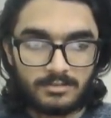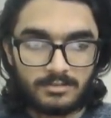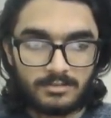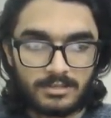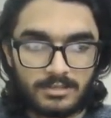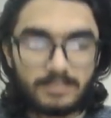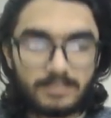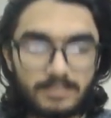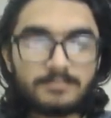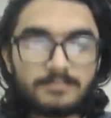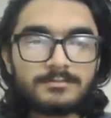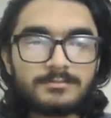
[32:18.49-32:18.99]

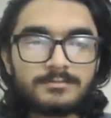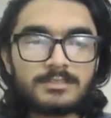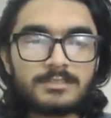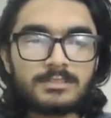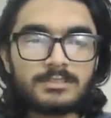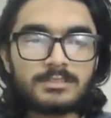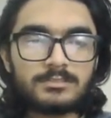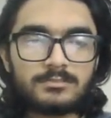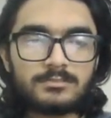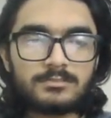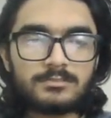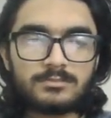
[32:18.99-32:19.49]
Okay,
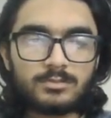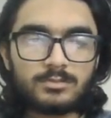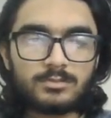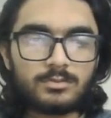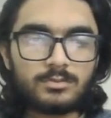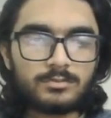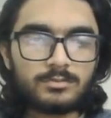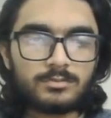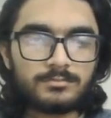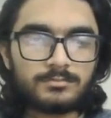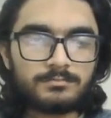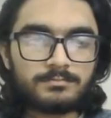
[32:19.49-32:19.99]

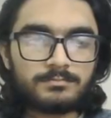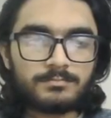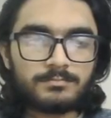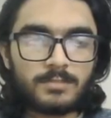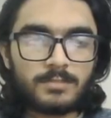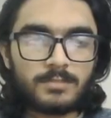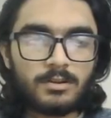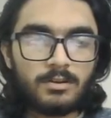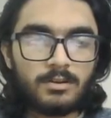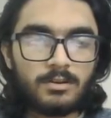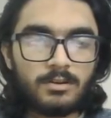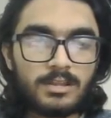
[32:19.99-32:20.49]
so
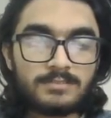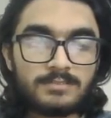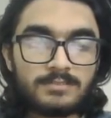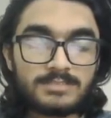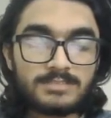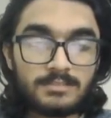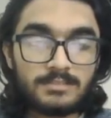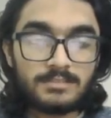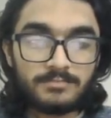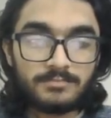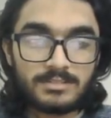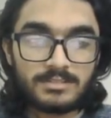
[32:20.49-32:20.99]
all have
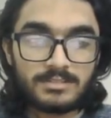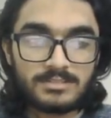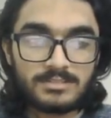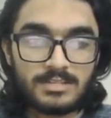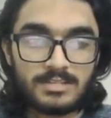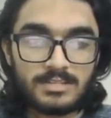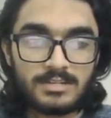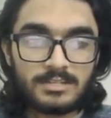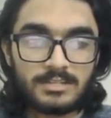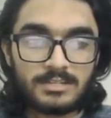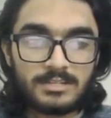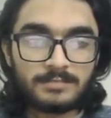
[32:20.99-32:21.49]
same
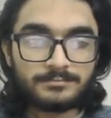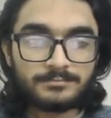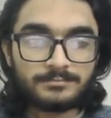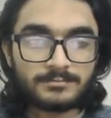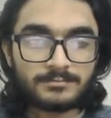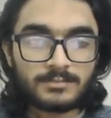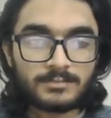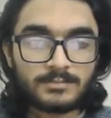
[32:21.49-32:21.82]
functionality.